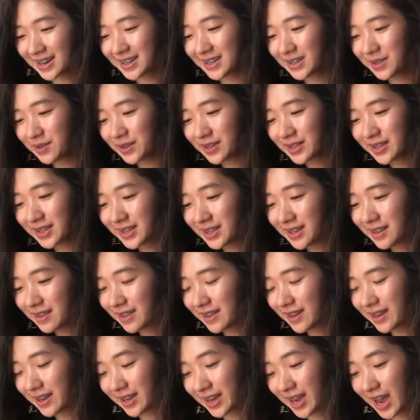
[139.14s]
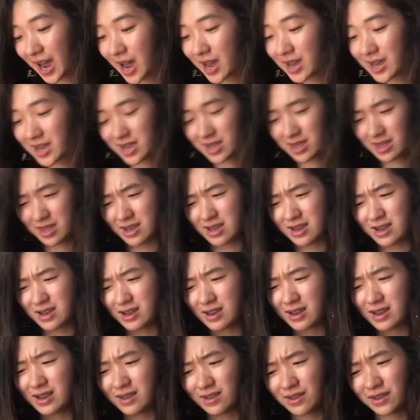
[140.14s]
as you can see in
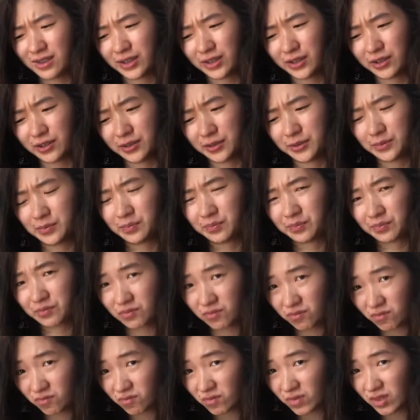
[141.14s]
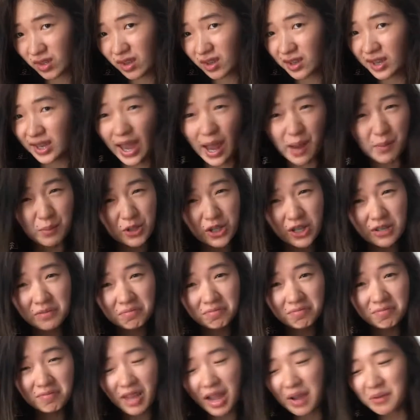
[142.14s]
the little caption,
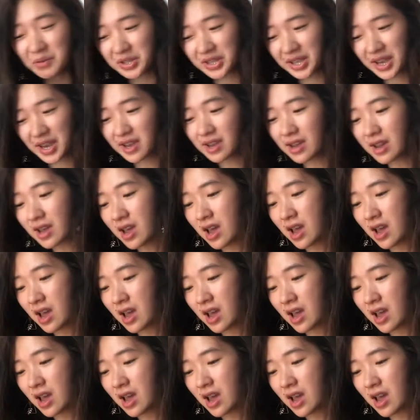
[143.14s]
I would say,